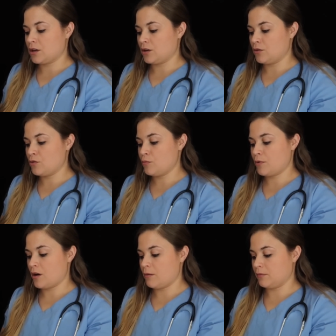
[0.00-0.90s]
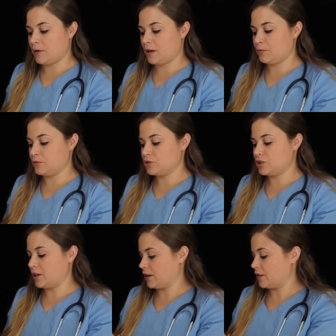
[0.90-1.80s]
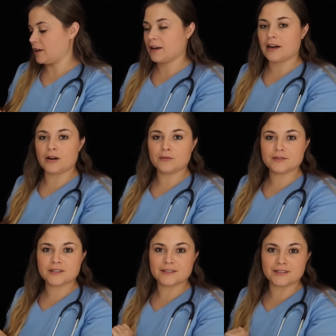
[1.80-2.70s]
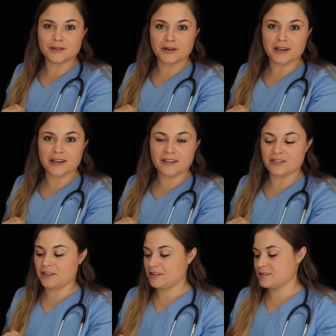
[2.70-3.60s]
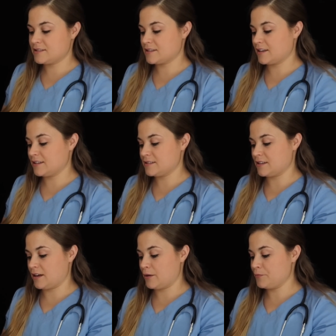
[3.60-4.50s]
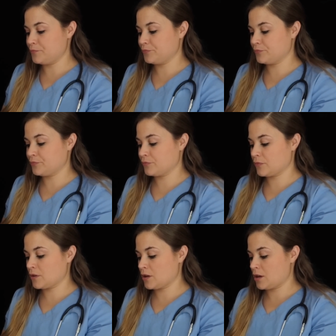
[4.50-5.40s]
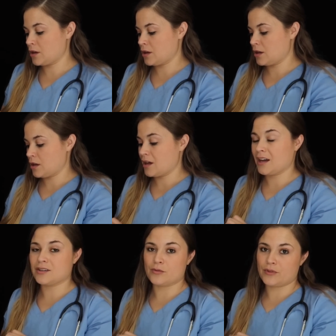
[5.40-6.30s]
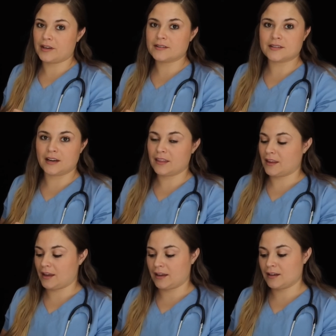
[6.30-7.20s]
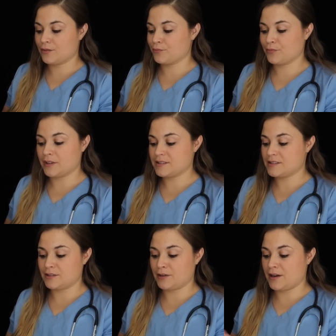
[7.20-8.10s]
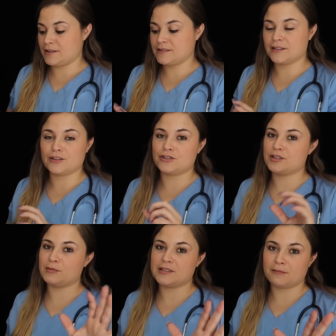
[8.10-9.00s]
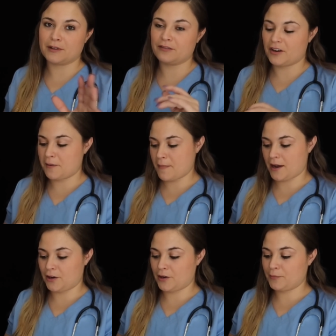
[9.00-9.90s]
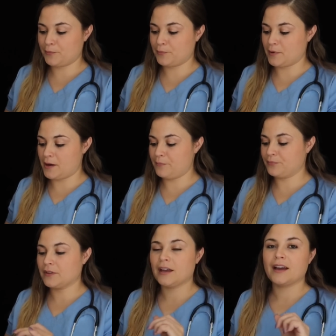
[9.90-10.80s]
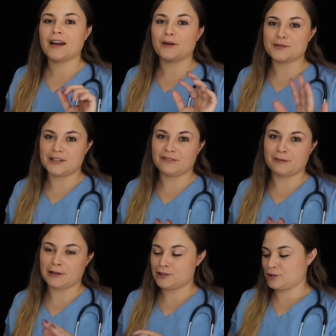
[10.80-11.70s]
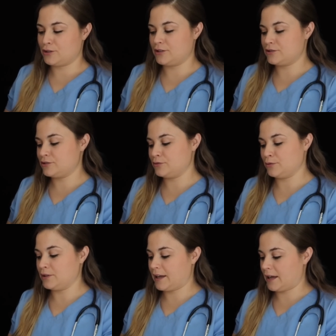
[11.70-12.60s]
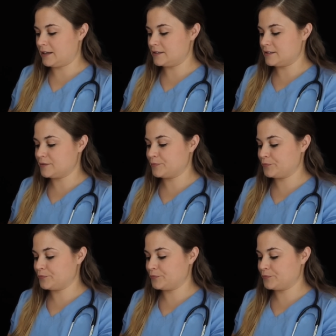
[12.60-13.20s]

No problem. I will check that out during this exam. I don't think it's anything that's serious. It could just be something very minor, but I will definitely make sure to look at it.